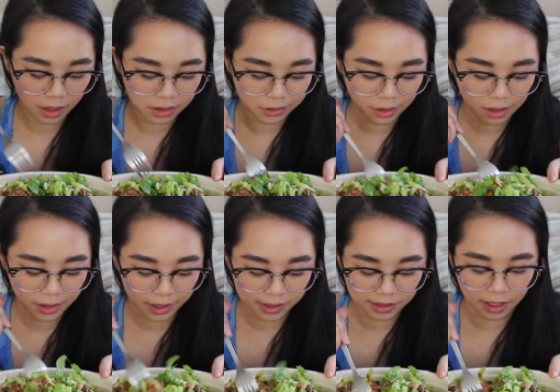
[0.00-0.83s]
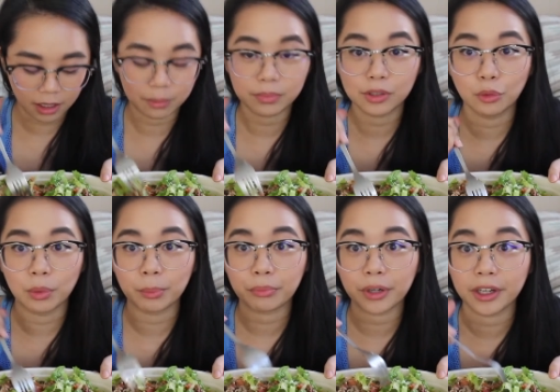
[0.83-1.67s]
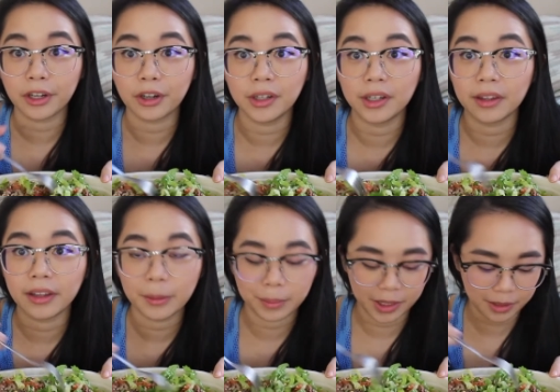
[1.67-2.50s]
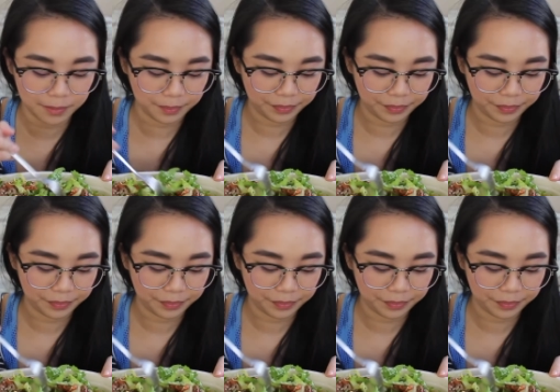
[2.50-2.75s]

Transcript: it's not like set up super pretty or anything, but